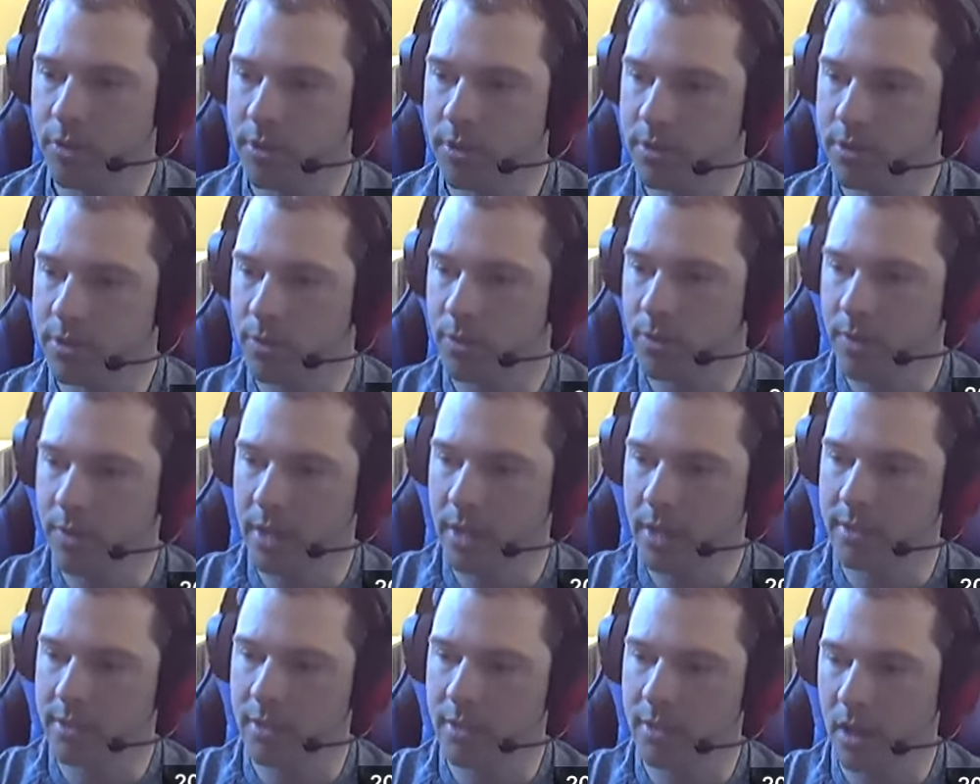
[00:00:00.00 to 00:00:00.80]
So
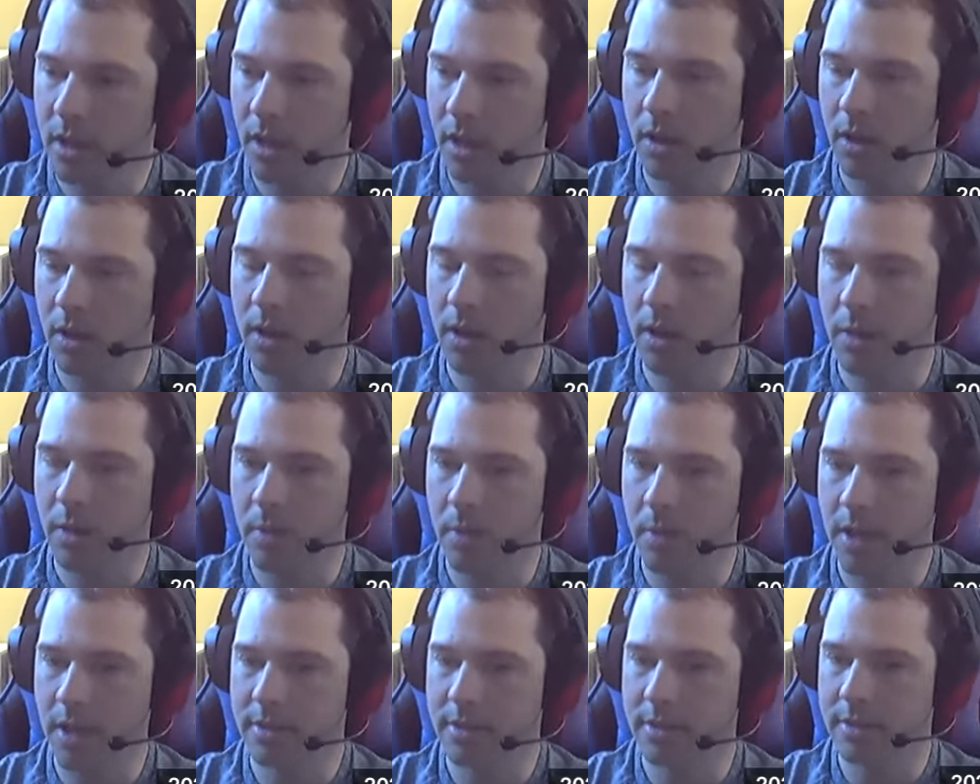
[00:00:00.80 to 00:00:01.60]
that's
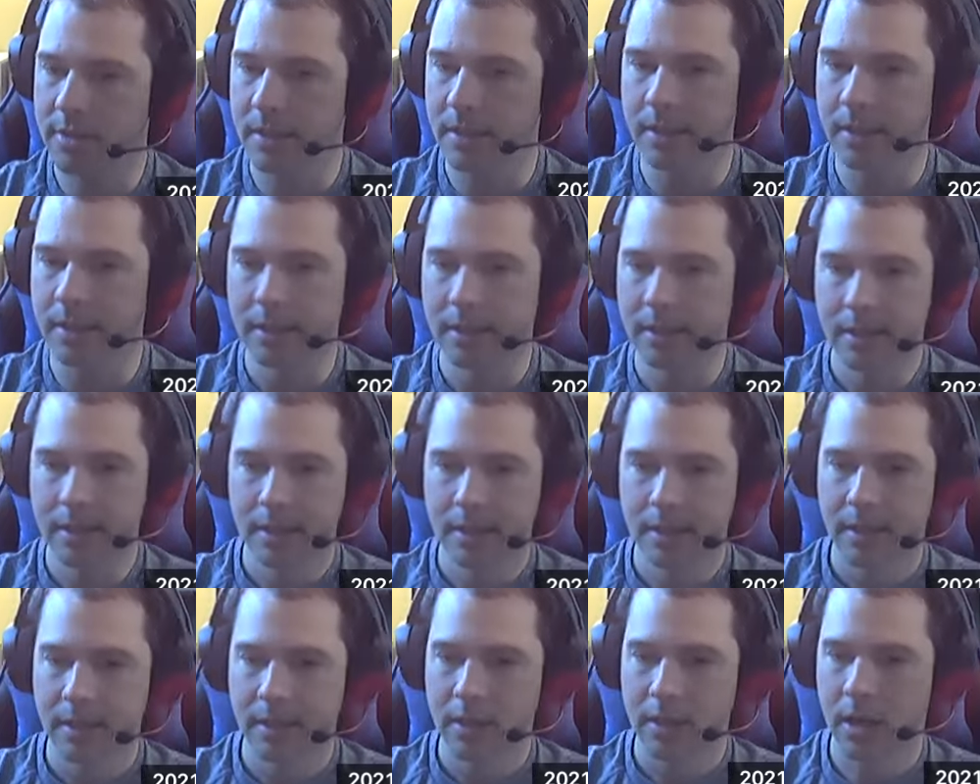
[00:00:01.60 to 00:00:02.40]
amazing.
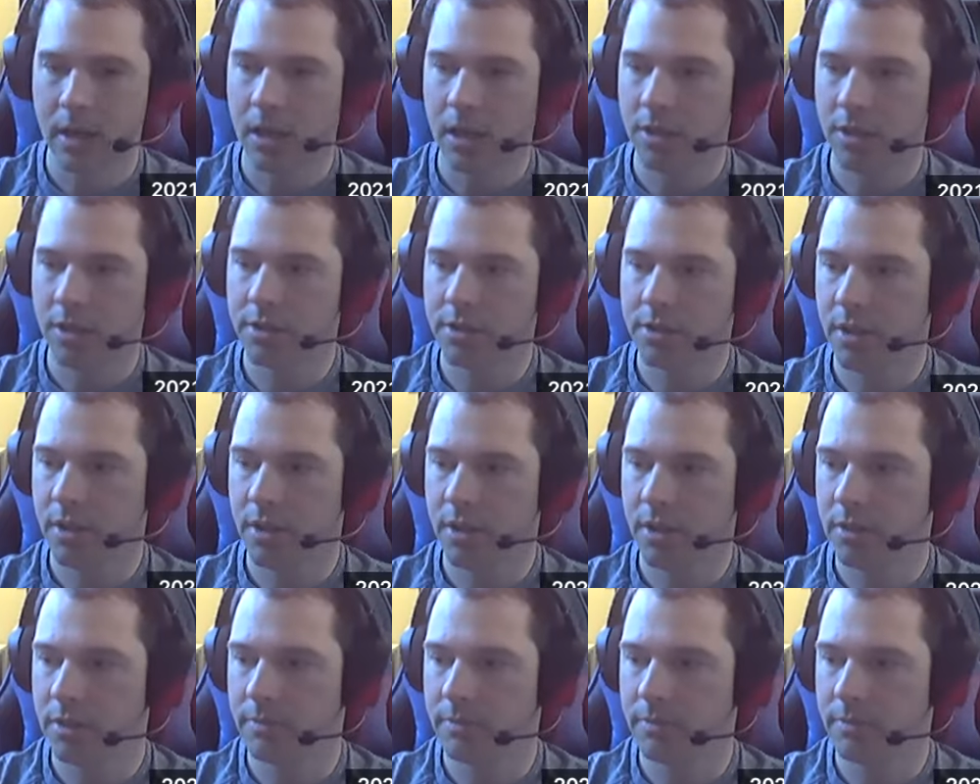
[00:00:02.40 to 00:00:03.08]
A lot of